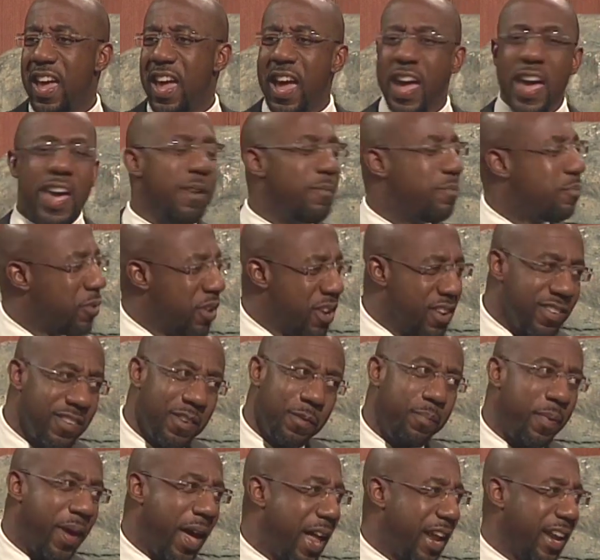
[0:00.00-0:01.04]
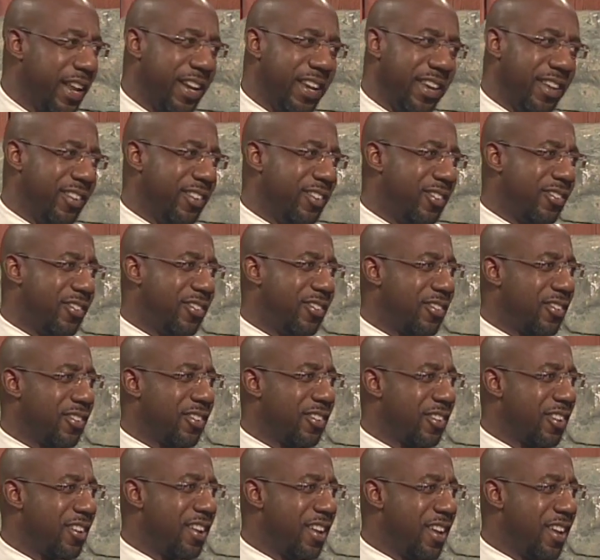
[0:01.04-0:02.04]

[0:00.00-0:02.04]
and principalities.